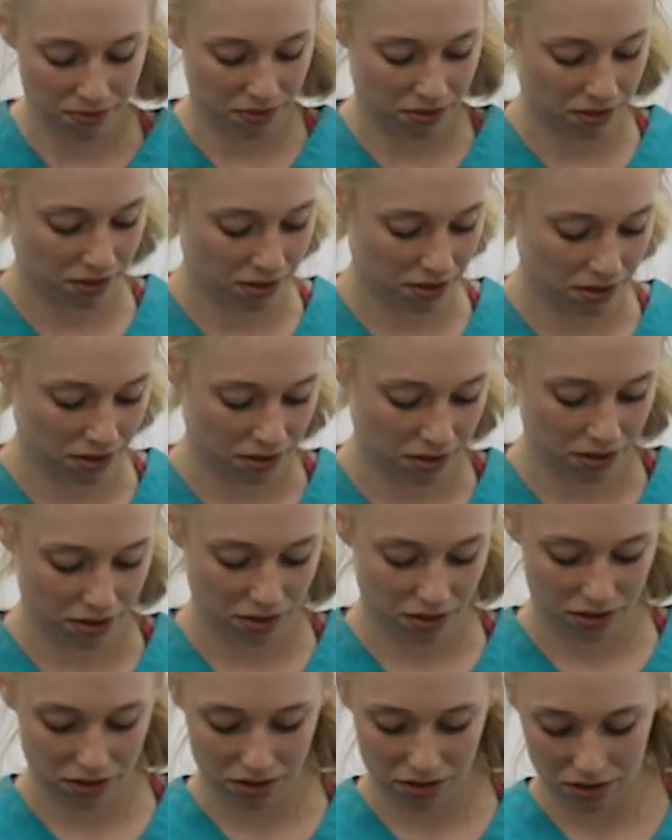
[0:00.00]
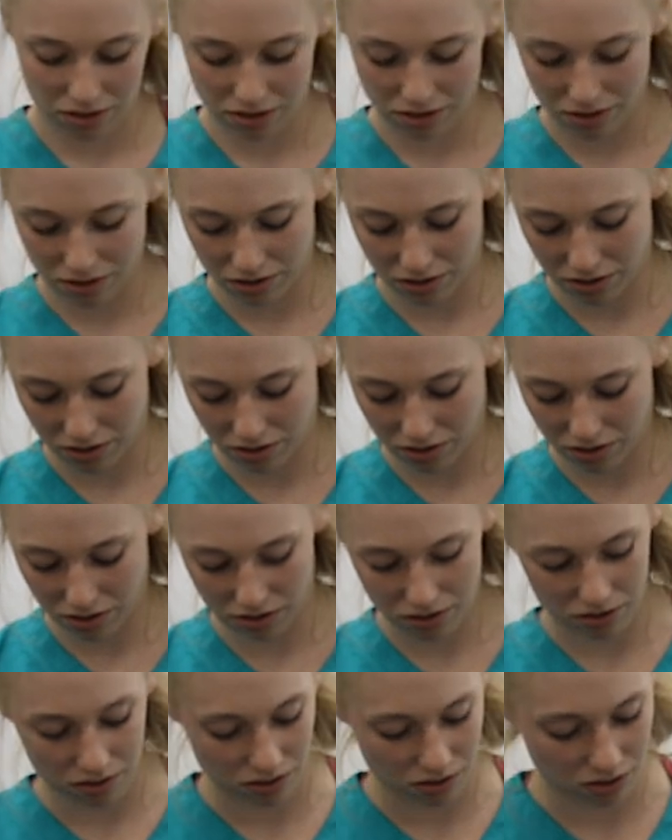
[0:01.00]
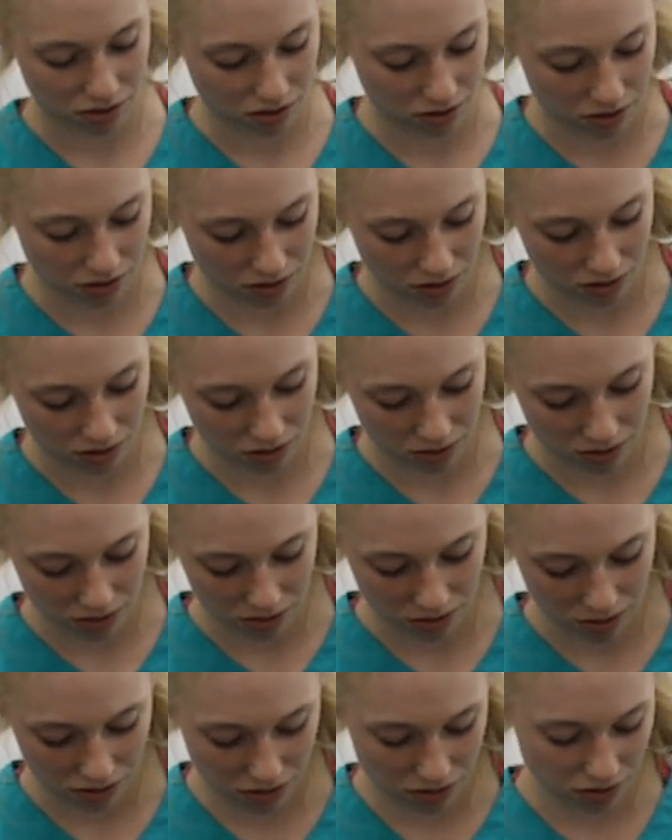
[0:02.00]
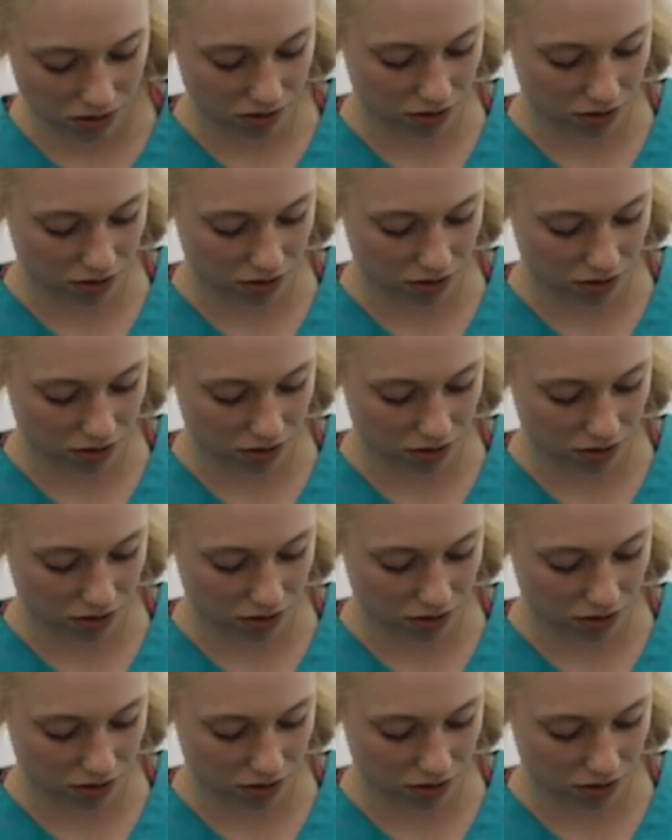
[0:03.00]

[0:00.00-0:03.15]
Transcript: Nobody speaks.